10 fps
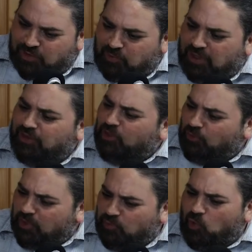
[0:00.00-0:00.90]
is going to be a
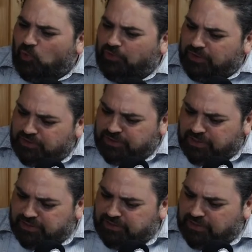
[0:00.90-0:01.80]
little bit more than
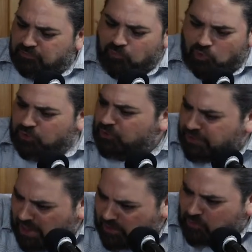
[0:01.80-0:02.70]
just
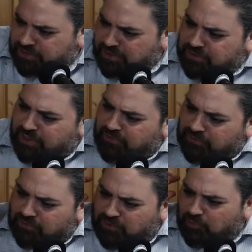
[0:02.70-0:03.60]
mergers and
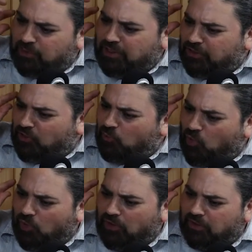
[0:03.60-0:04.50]
acquisitions. This is going to be a little
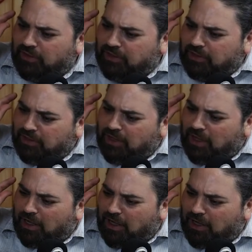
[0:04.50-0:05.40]
more
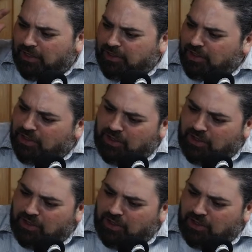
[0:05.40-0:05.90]
Zen,